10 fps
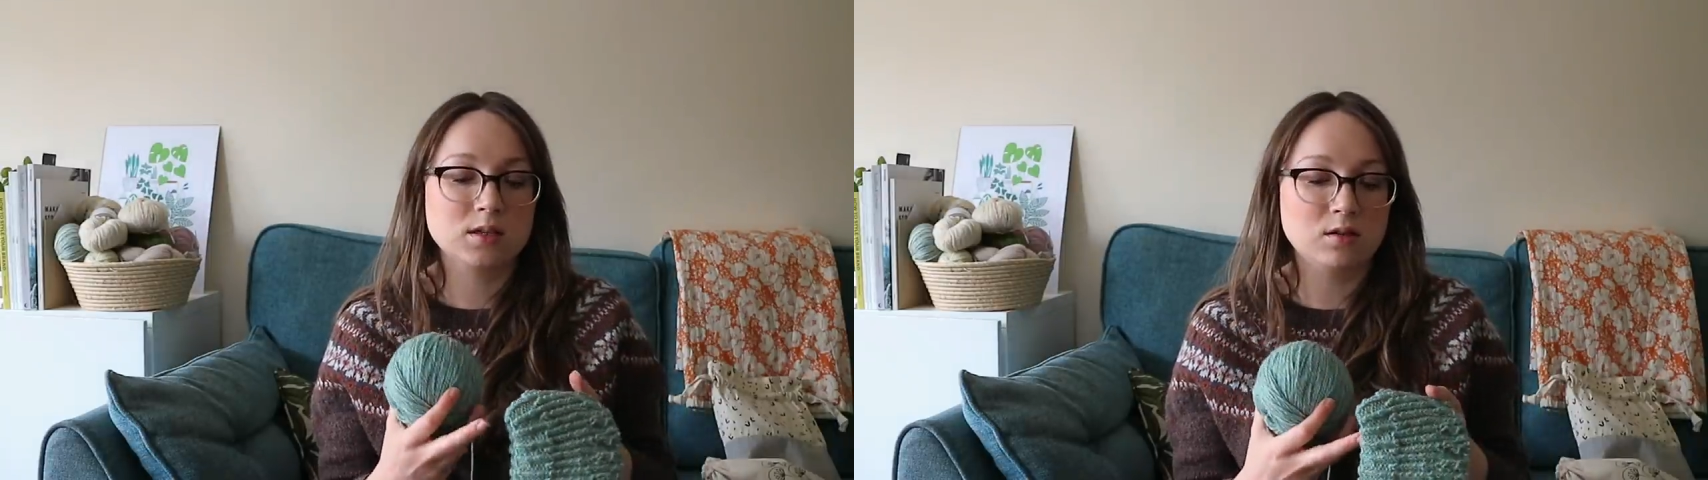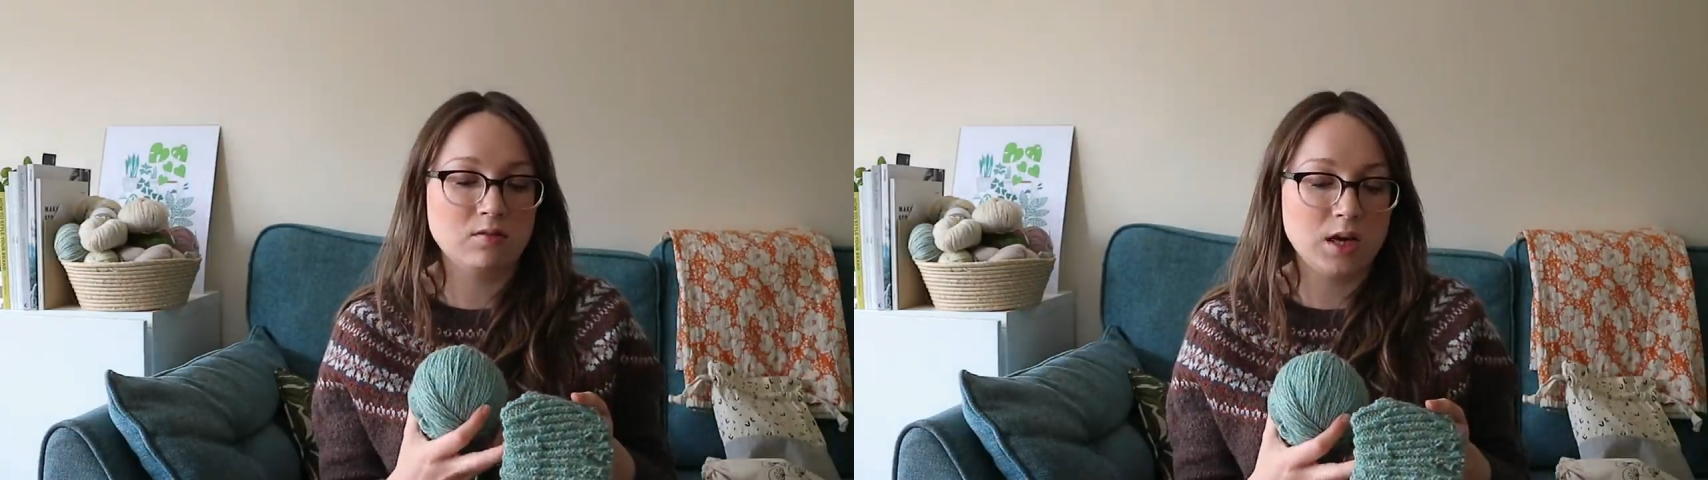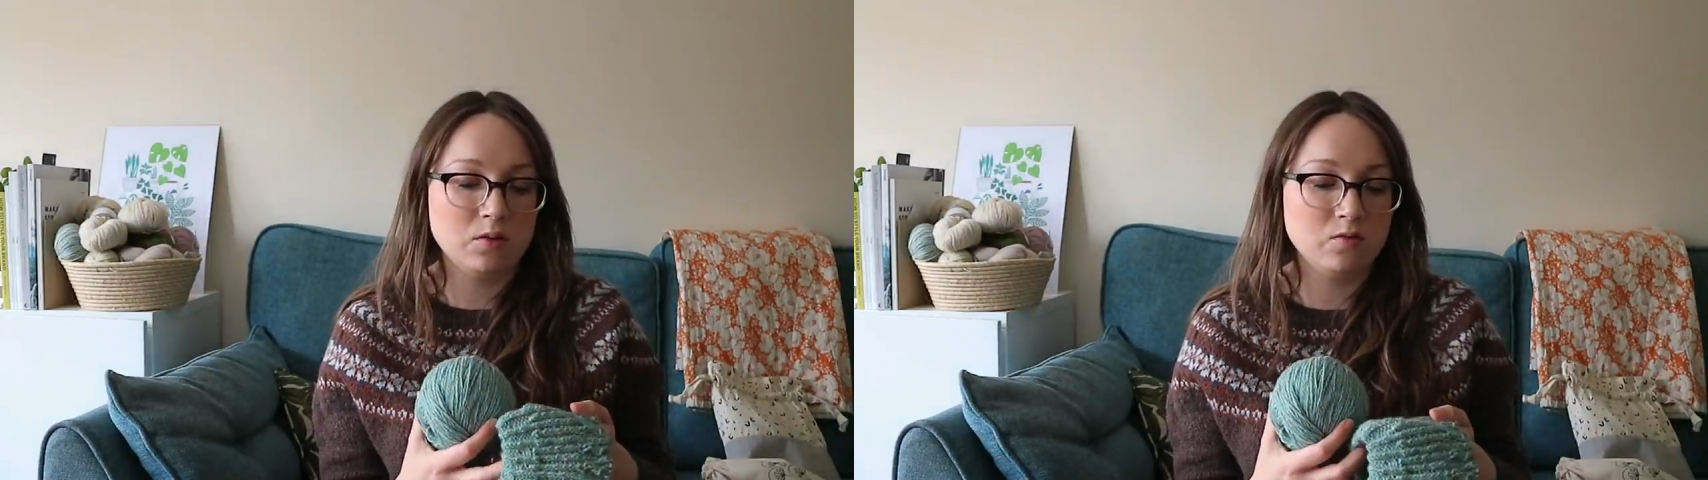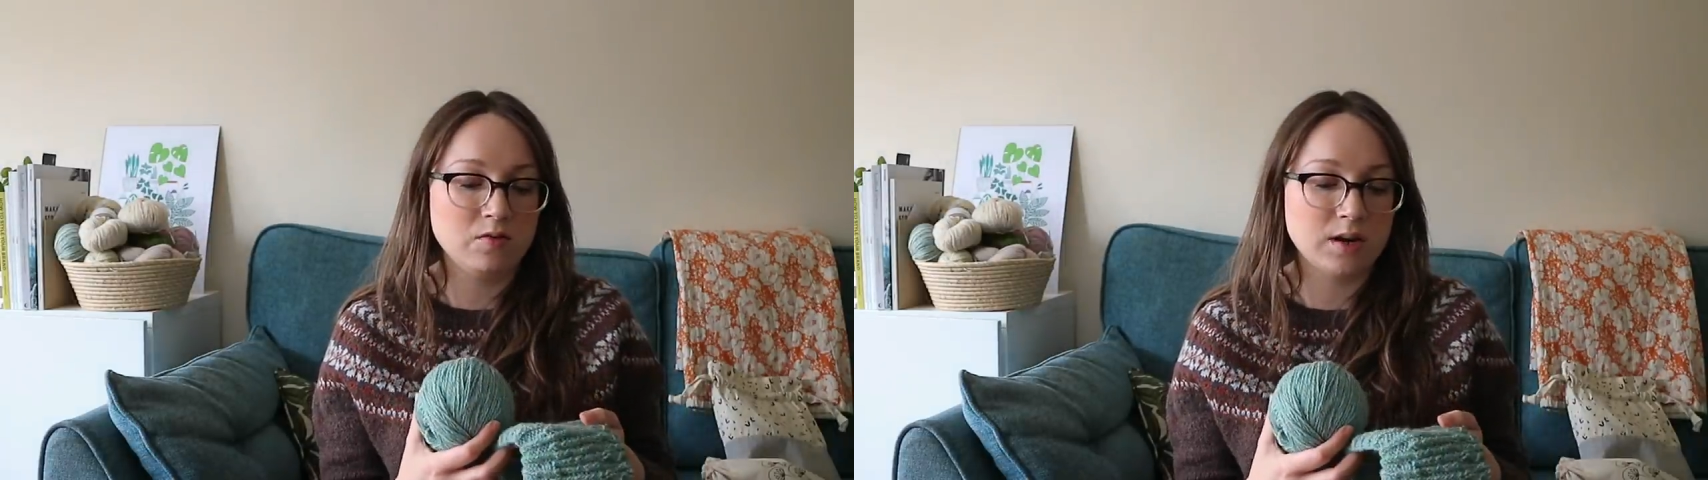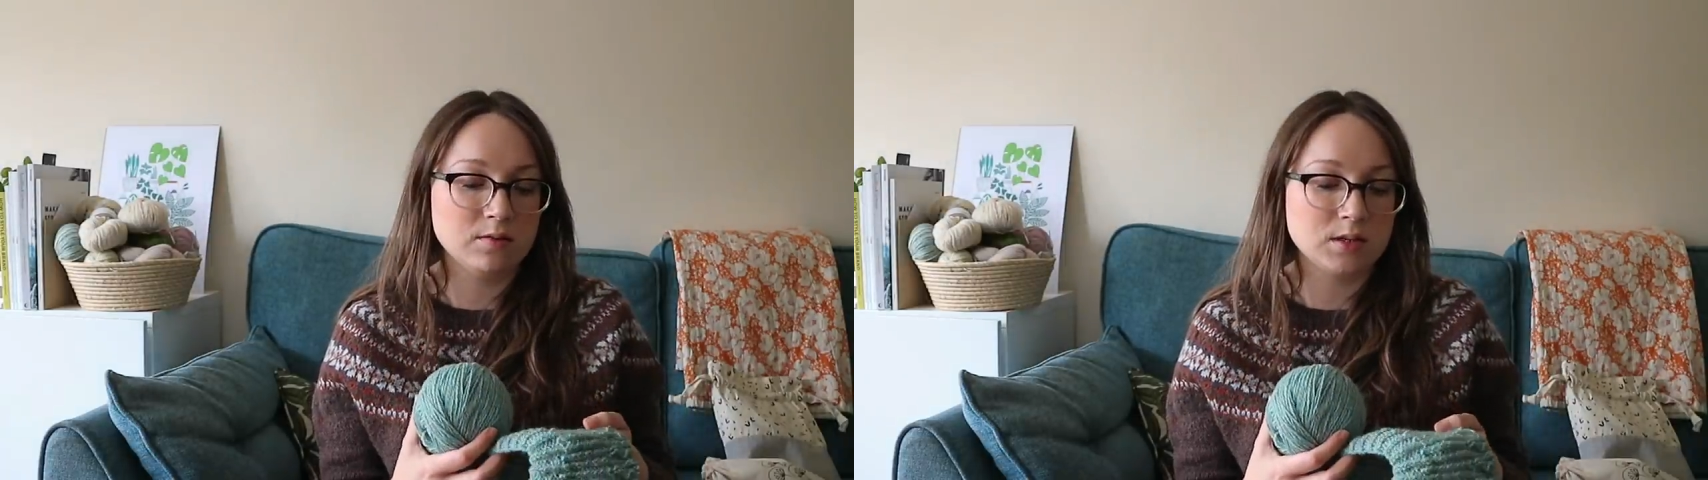It's a great
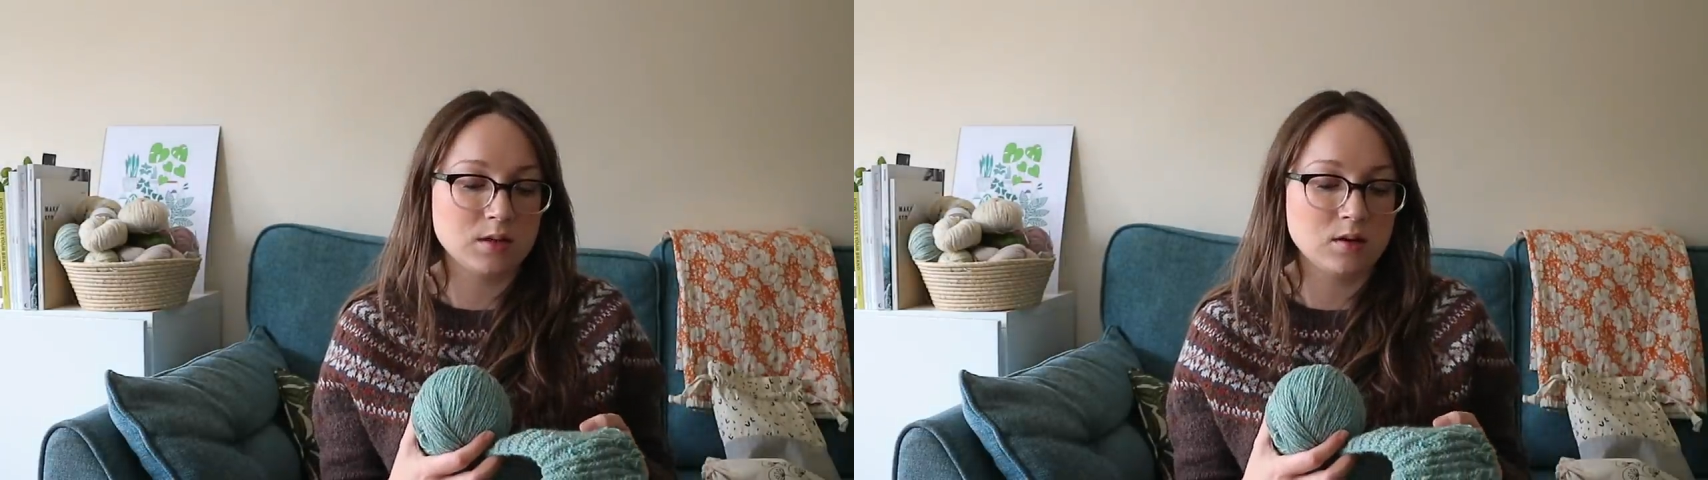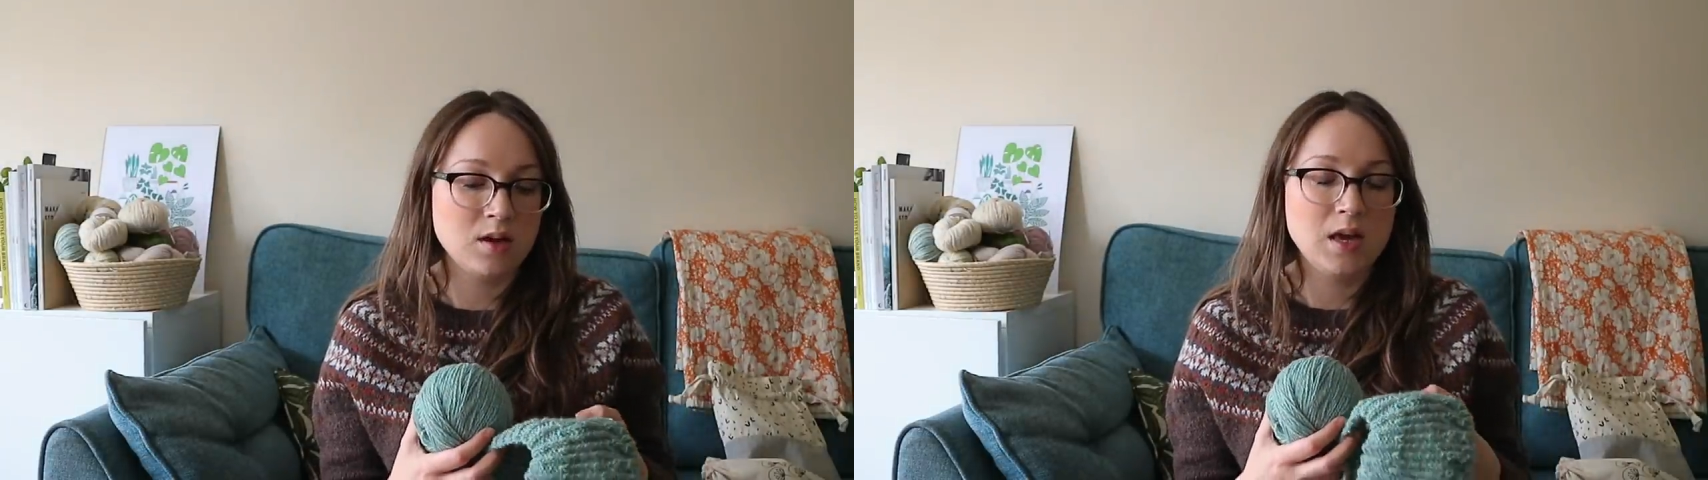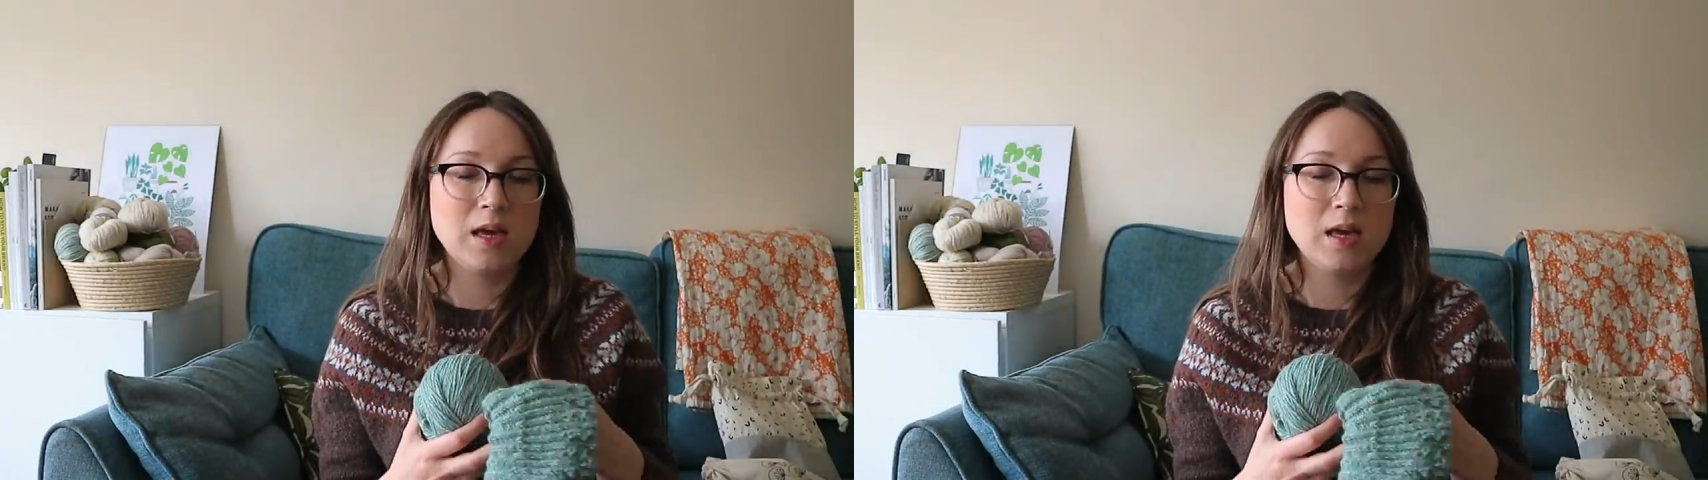all-rounder.